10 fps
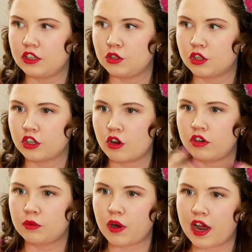can only
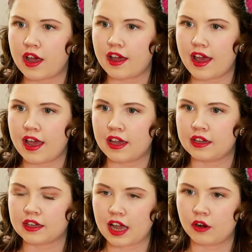wear a
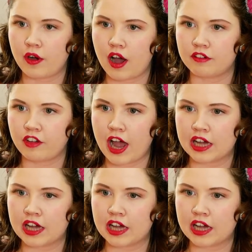calot half hat